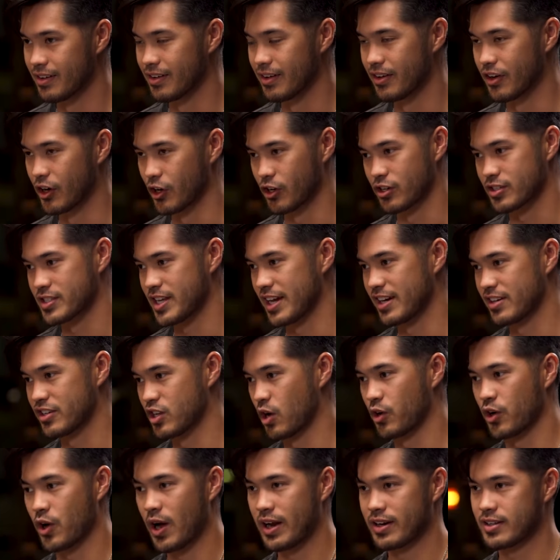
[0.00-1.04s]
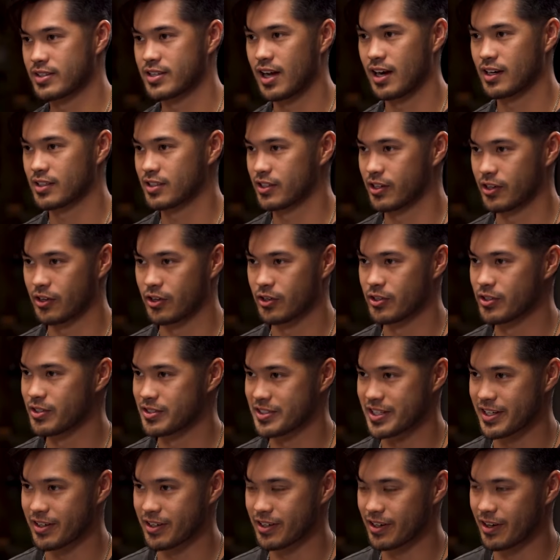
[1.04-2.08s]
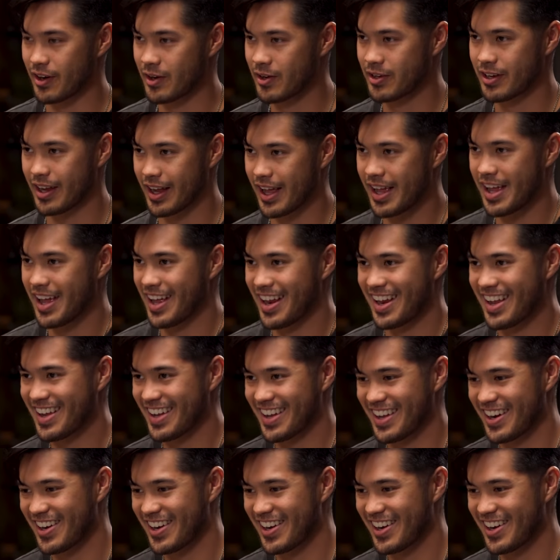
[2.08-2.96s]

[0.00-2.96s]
nerds that don't know how to talk to girls, and yeah.